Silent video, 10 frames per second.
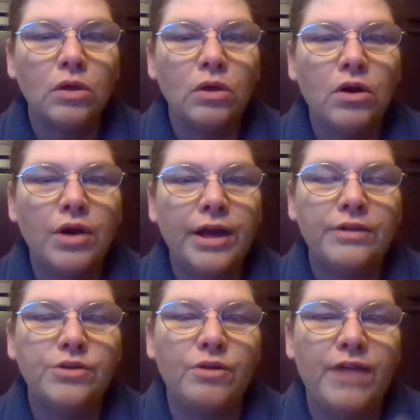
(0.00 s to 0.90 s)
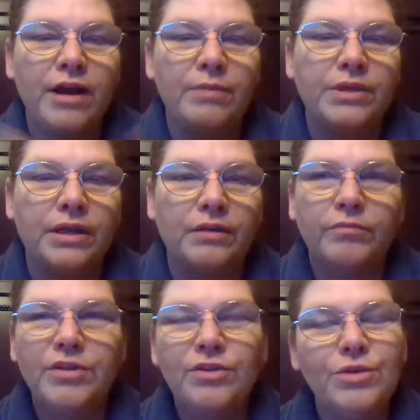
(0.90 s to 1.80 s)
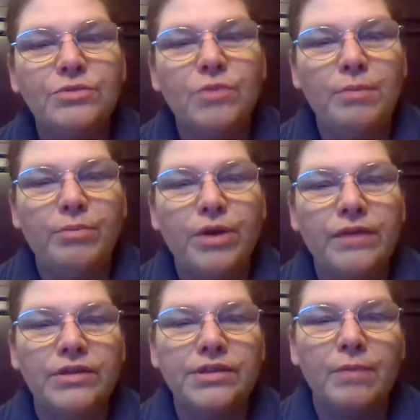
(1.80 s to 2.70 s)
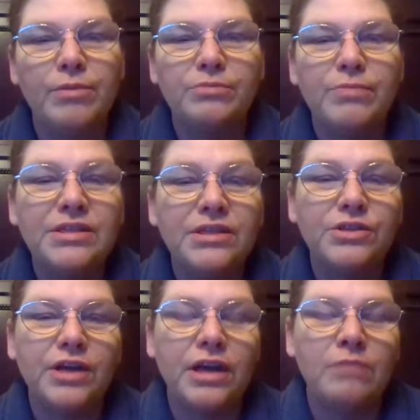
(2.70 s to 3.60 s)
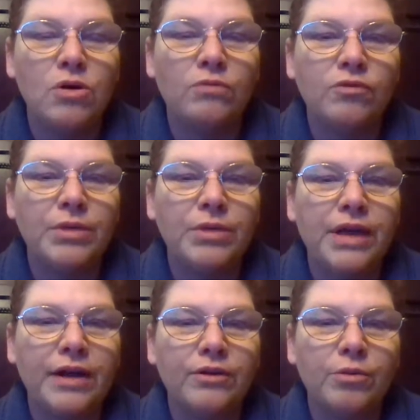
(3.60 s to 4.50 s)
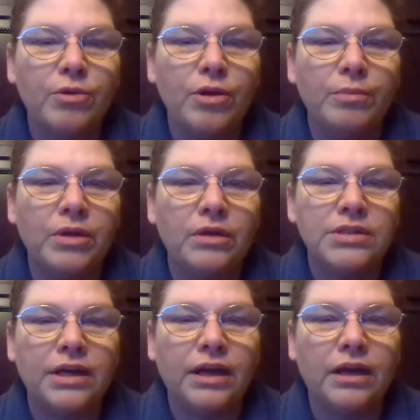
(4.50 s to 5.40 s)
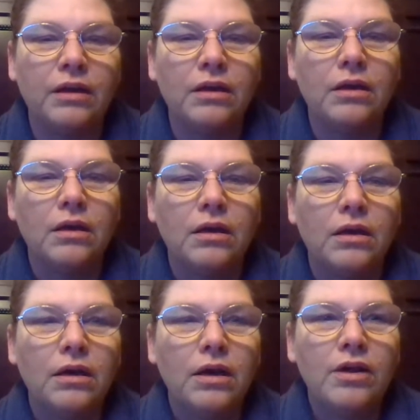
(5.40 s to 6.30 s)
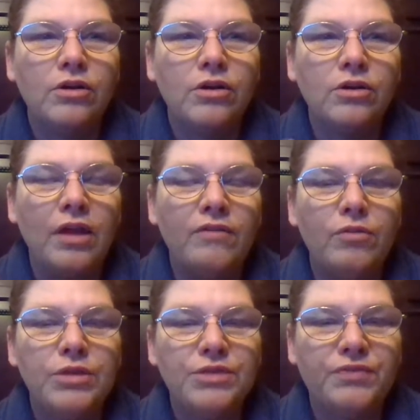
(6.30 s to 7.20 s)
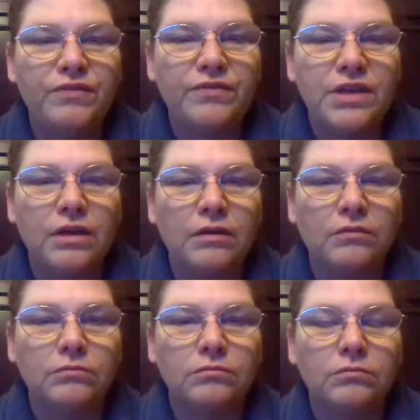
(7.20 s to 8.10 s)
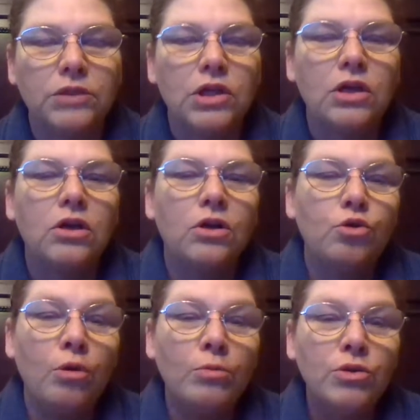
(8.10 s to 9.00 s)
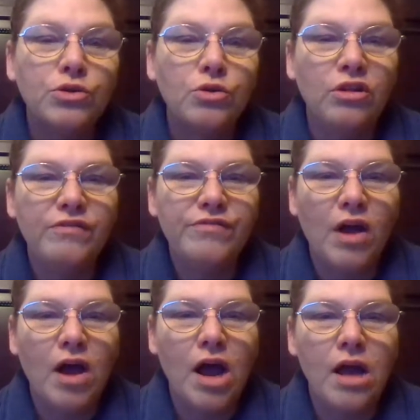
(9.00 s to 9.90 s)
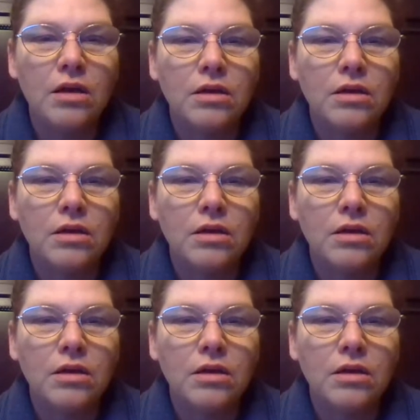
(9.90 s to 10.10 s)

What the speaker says: Okay, so vitamin D. And the reason why I'm bringing this up is my sister came home from a doctor appointment today, and her level was 15. Normal school of thought